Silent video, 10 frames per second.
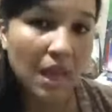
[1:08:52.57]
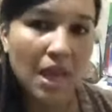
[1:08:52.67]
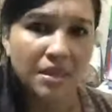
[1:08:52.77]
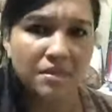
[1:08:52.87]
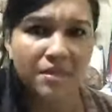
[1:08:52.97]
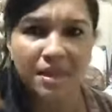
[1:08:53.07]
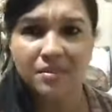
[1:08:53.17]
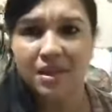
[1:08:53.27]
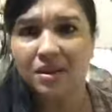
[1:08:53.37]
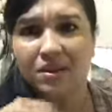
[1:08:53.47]
And
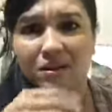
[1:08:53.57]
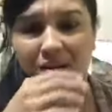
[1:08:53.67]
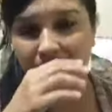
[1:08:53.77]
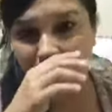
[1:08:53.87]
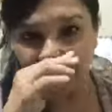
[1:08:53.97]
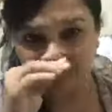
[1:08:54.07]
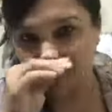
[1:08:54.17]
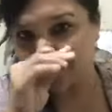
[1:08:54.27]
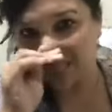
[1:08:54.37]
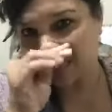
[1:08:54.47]
sometimes I call them
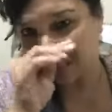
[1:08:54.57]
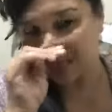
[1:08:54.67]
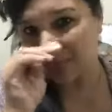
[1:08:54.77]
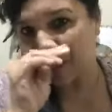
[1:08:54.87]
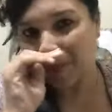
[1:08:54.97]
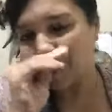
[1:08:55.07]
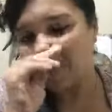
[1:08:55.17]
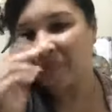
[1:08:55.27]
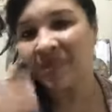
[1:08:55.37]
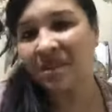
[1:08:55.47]
names and stuff
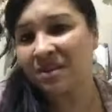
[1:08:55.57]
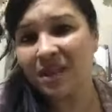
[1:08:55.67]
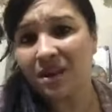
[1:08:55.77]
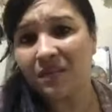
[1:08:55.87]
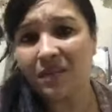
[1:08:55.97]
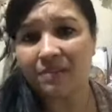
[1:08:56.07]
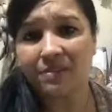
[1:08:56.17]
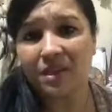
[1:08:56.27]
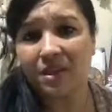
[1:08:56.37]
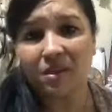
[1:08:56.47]
because I love them.
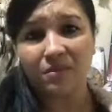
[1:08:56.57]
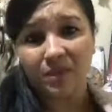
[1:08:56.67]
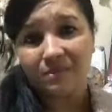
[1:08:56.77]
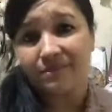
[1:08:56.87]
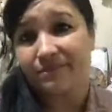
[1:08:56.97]
They love me.